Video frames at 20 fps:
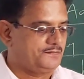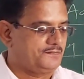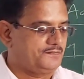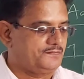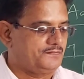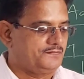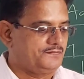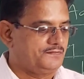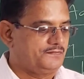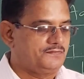
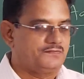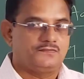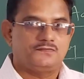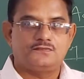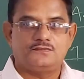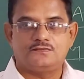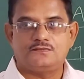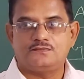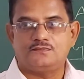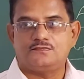
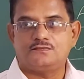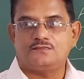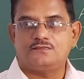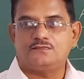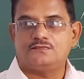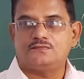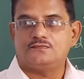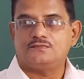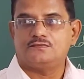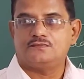
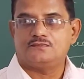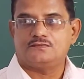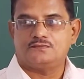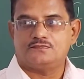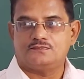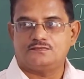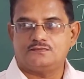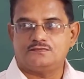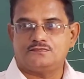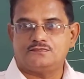
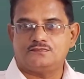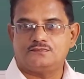No one is speaking in this clip.